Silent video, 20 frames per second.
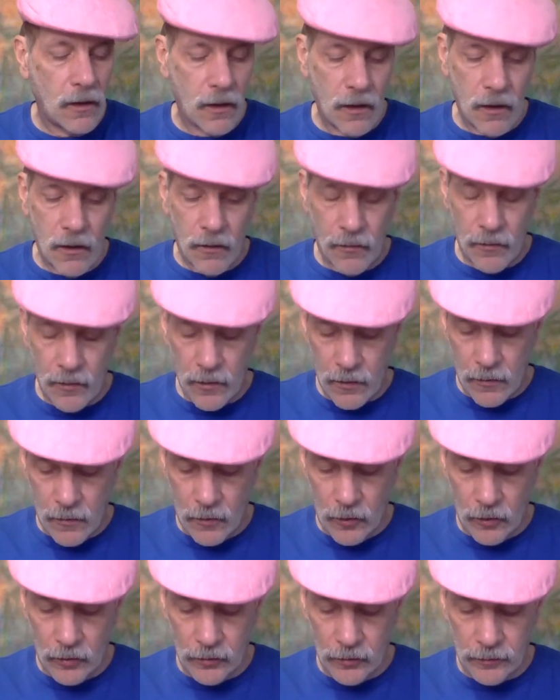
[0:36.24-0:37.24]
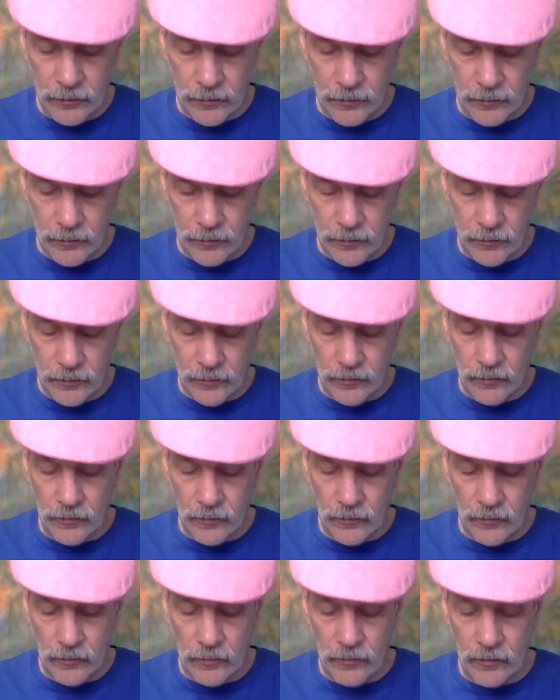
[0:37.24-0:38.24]

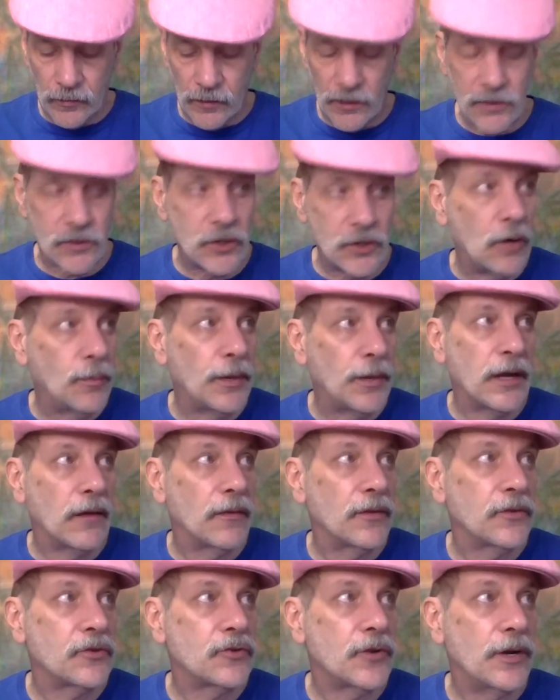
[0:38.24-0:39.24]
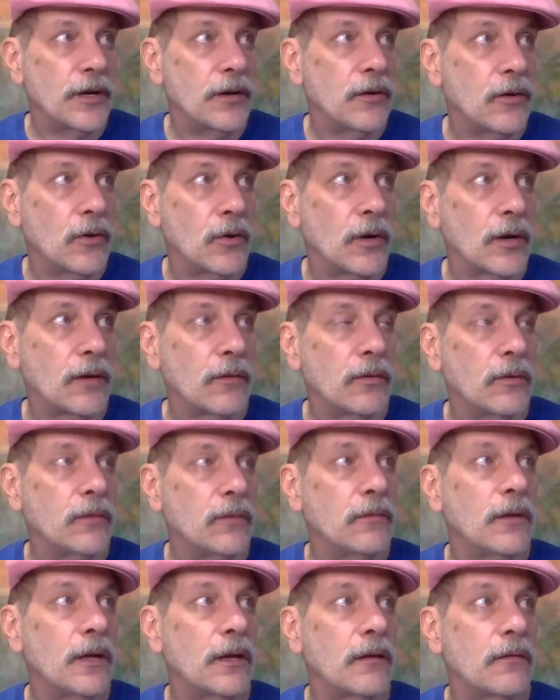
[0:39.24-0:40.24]
There's nobody on the street in New York.
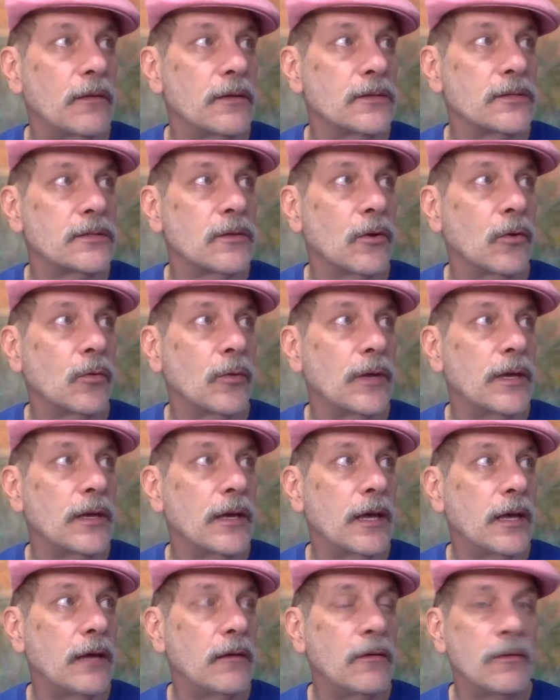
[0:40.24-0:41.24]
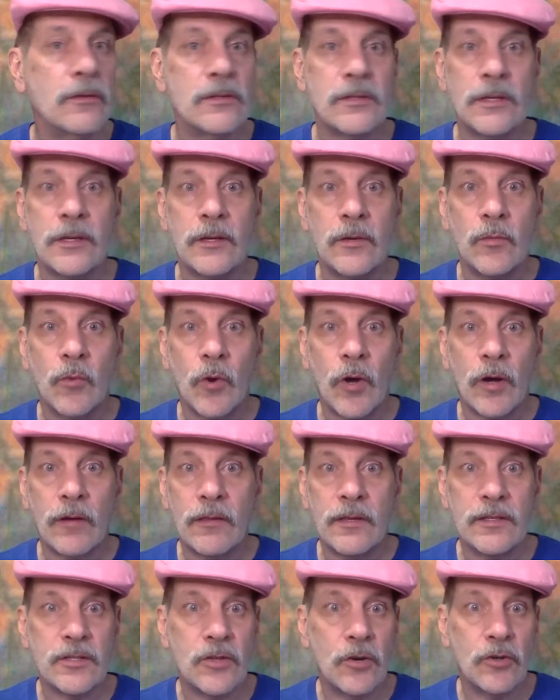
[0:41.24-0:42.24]
Like this whole weekend, it's like you walk,
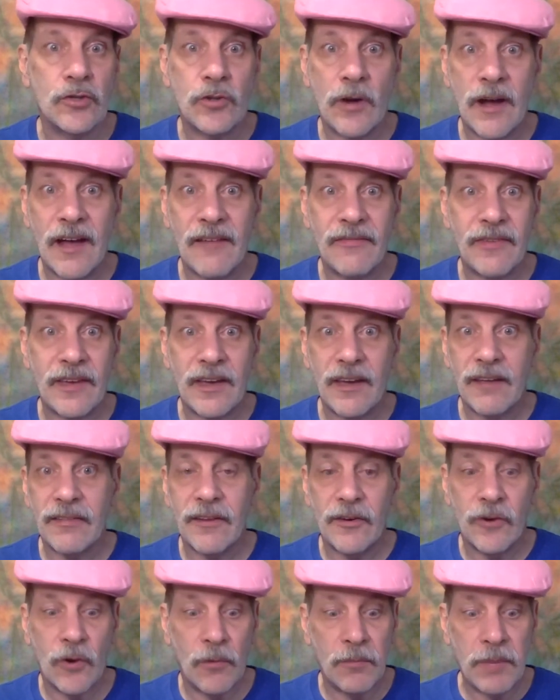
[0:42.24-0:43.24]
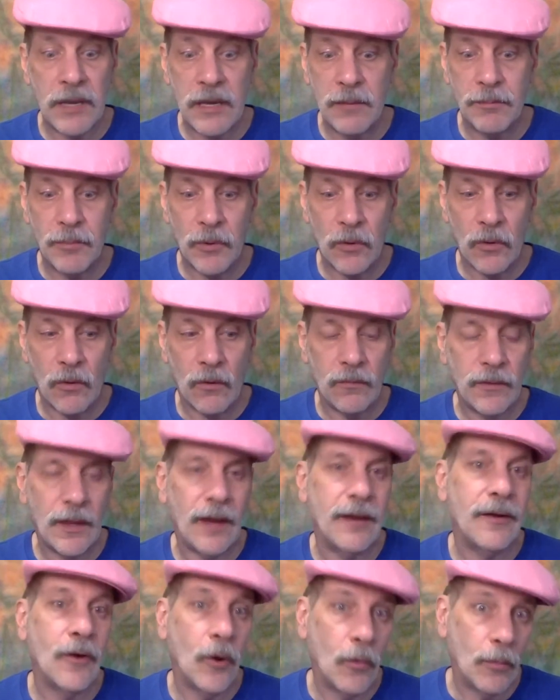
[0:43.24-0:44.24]
there's no traffic, there are no people,
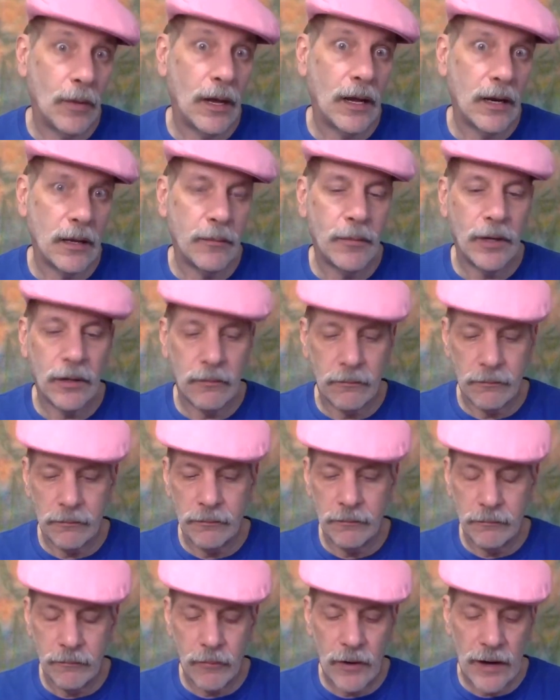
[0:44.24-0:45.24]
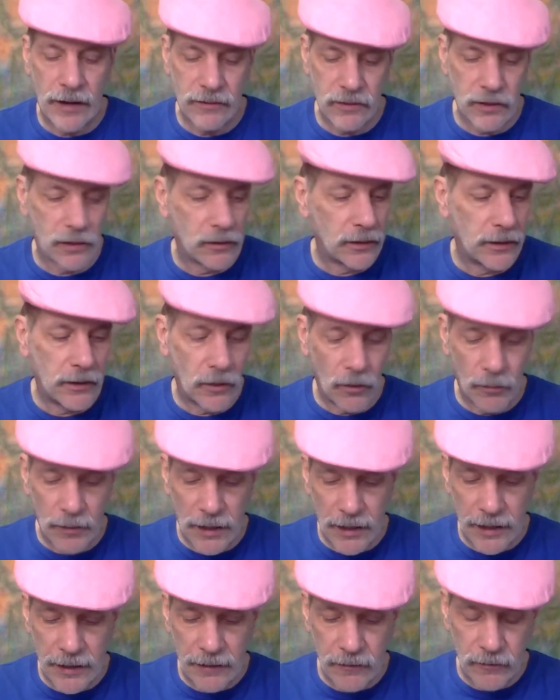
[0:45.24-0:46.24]
not nobody, but practically
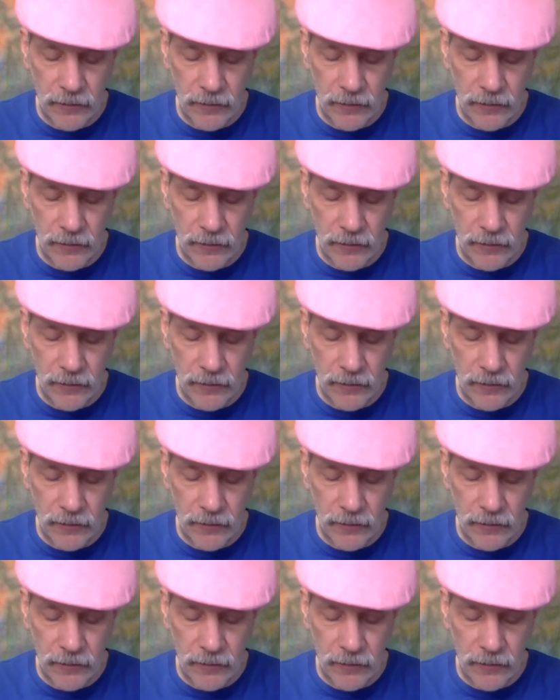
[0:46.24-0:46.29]
nobody.